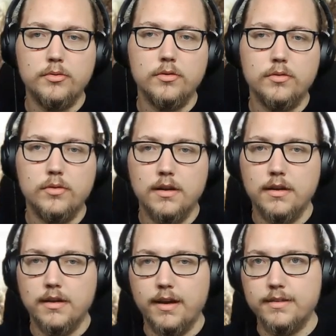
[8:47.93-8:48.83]
you
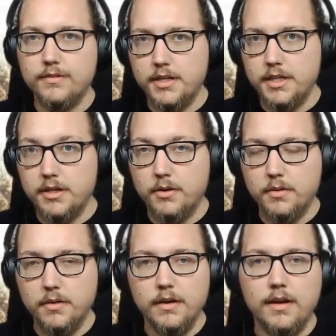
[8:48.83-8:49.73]
liked the video
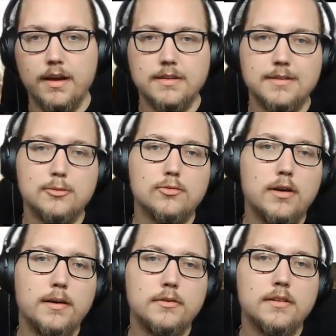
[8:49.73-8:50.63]
and
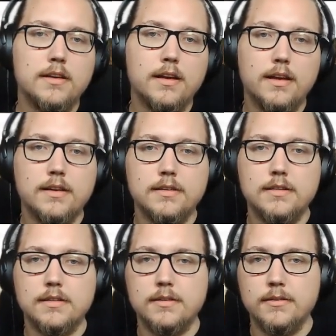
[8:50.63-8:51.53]
subscribed, and